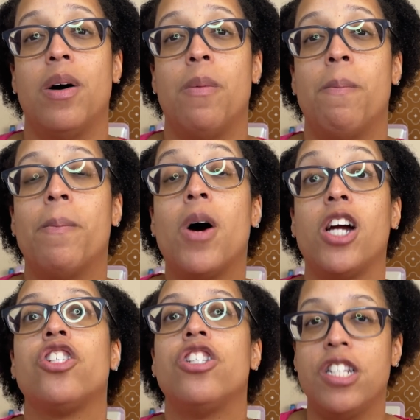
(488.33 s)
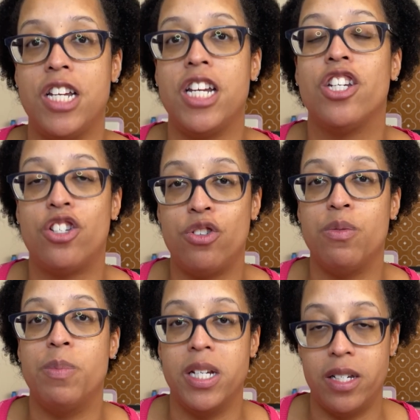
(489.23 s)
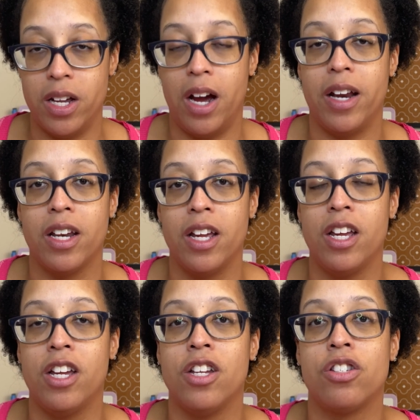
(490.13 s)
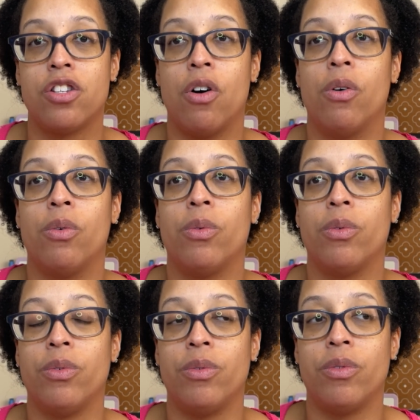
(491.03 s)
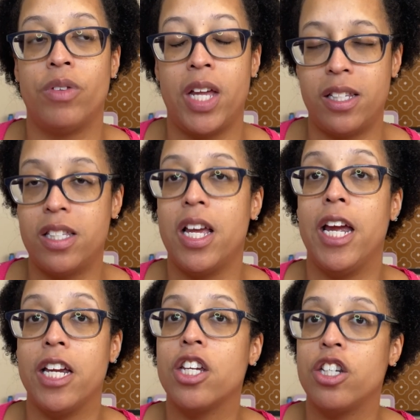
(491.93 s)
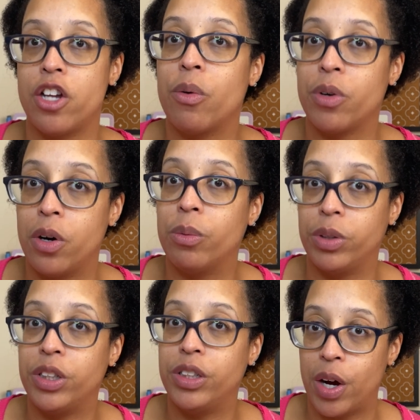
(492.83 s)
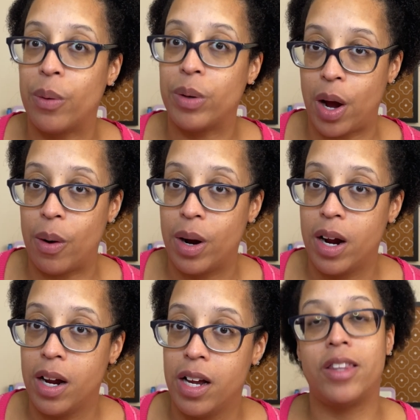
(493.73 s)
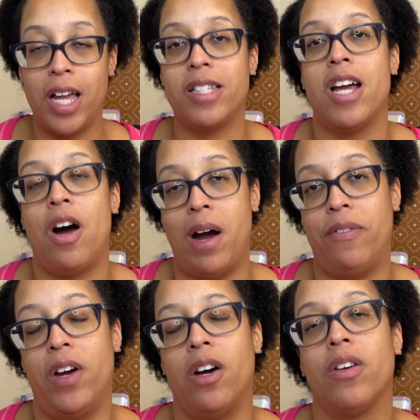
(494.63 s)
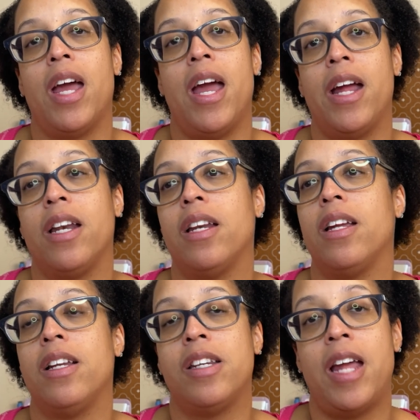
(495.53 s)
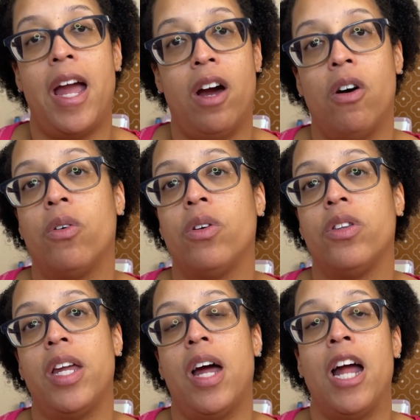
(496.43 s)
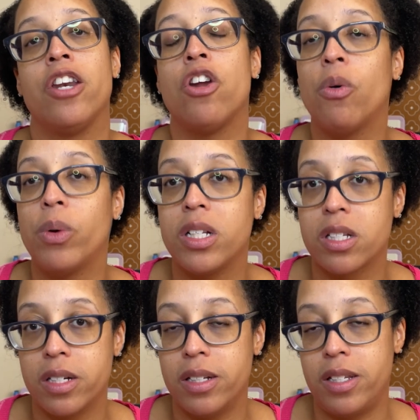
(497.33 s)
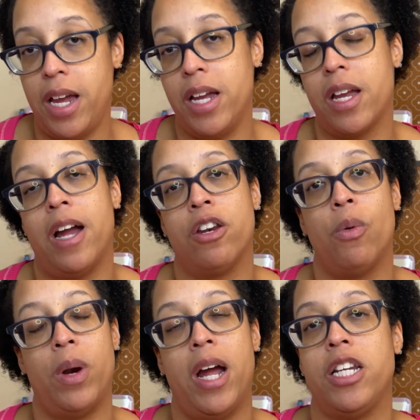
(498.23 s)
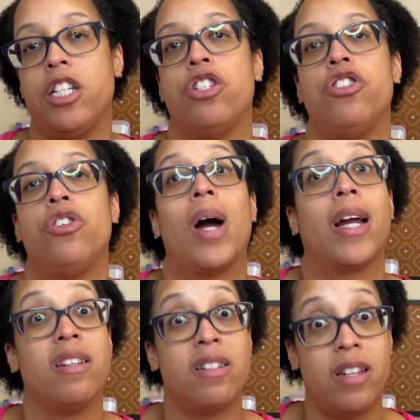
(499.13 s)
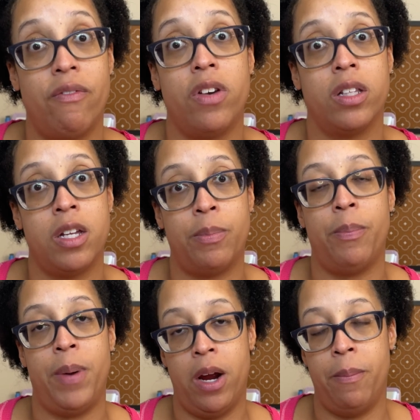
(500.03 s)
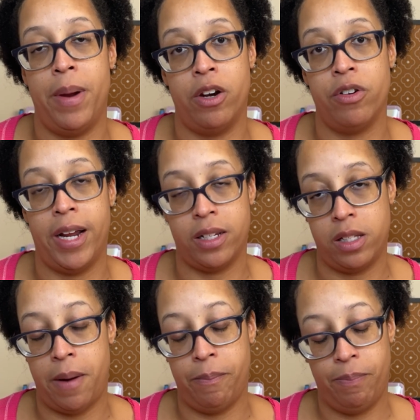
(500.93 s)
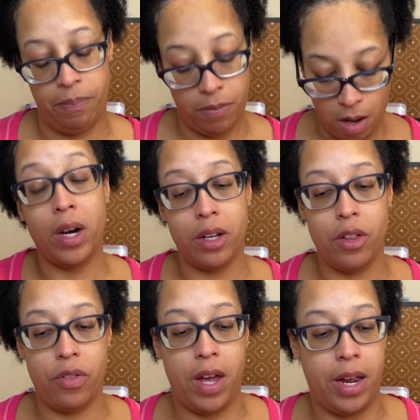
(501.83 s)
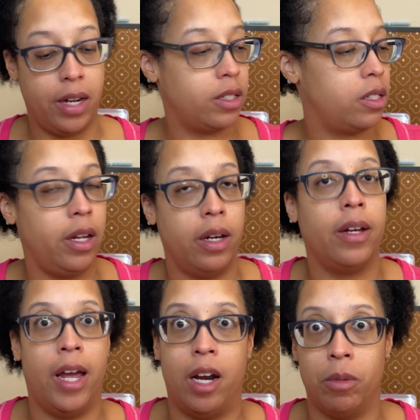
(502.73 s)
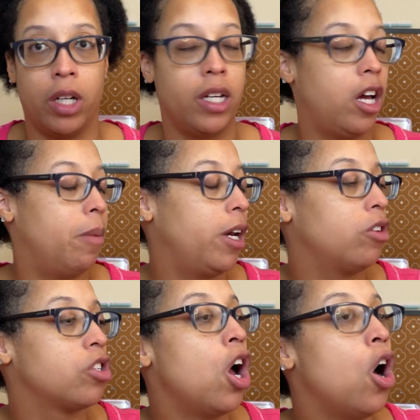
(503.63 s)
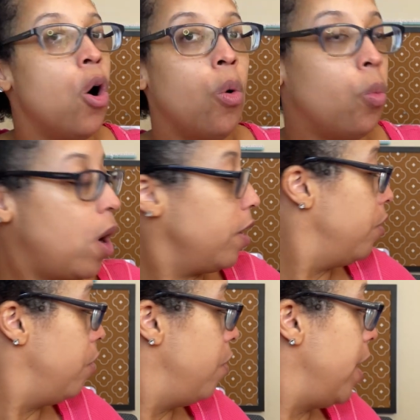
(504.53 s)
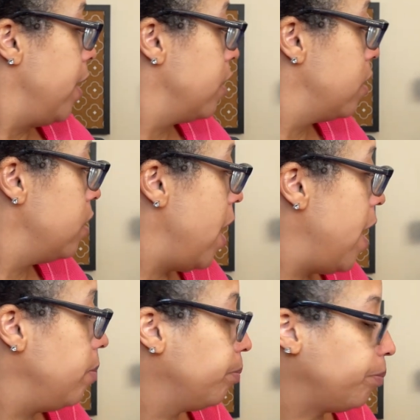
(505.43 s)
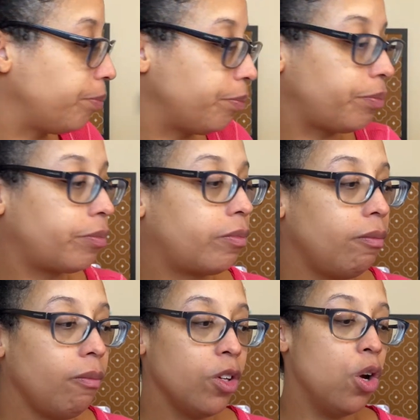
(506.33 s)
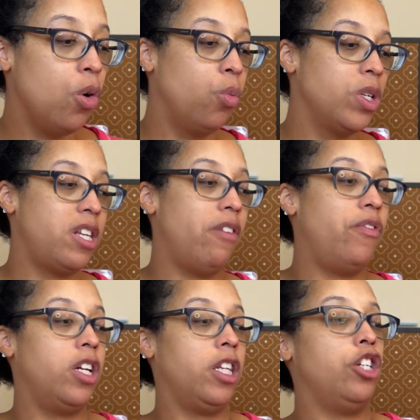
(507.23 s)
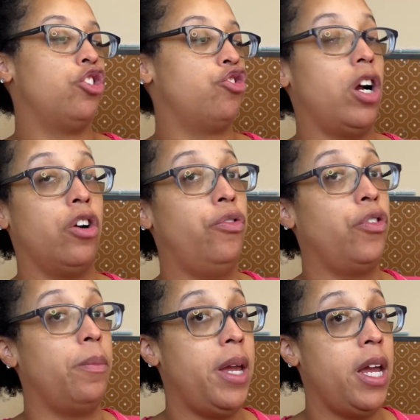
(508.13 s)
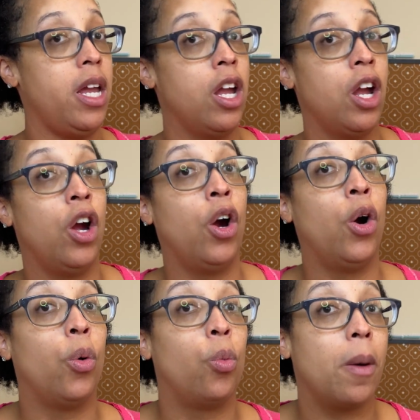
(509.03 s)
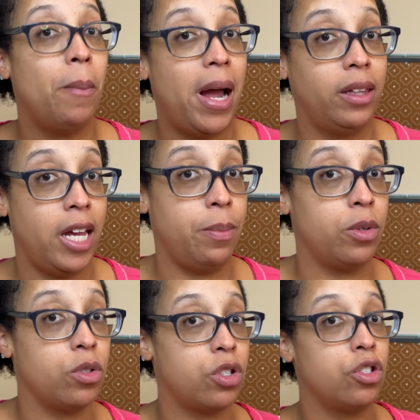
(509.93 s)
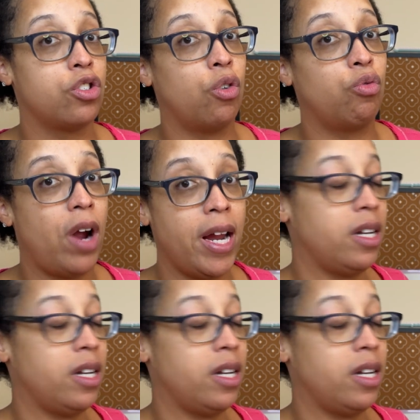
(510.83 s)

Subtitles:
much needed to be done. So that saying, you don't know what you don't know. That's how I felt. And now that I know what it's going to take, I know what I need to do, I can definitely prepare better next time. One of the things, and again, I'm looking down at my notes, one of the things that was definitely a struggle for me were my labels. So right